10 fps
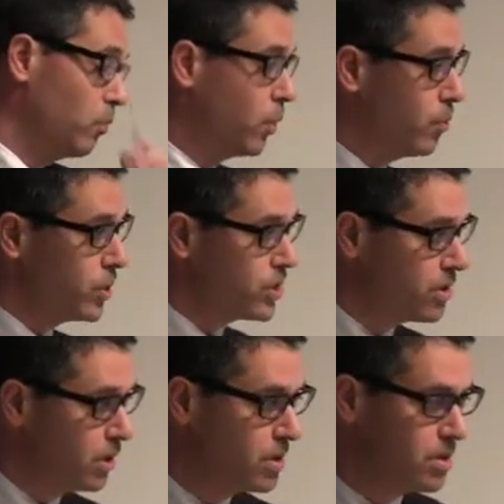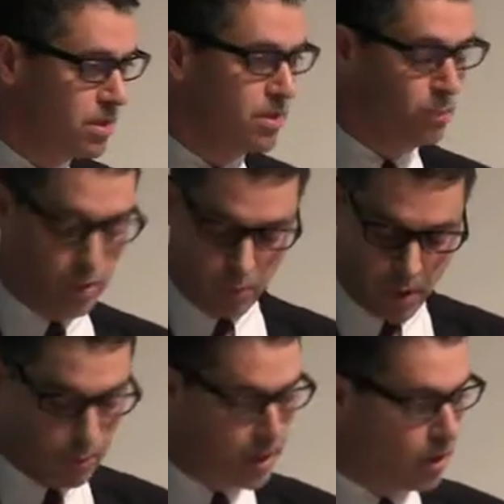and one which is inconsistent with
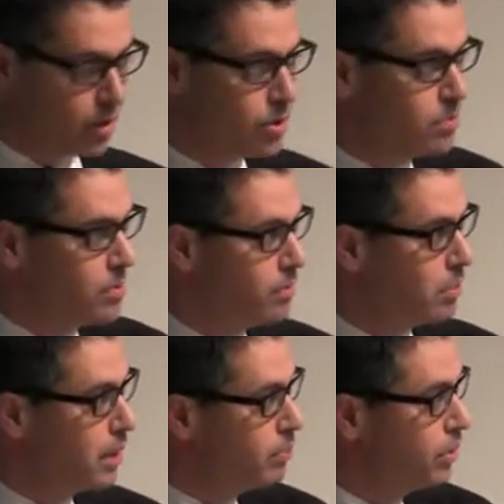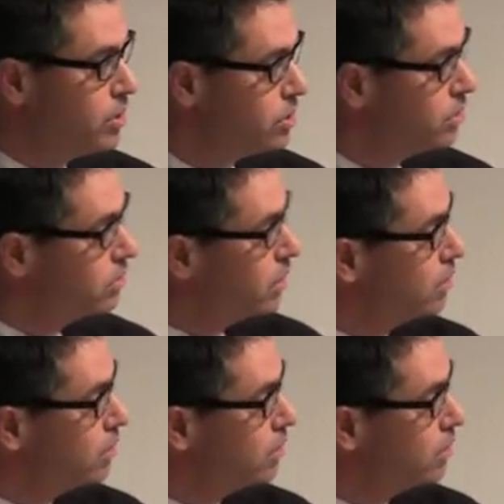where we are in terms of the population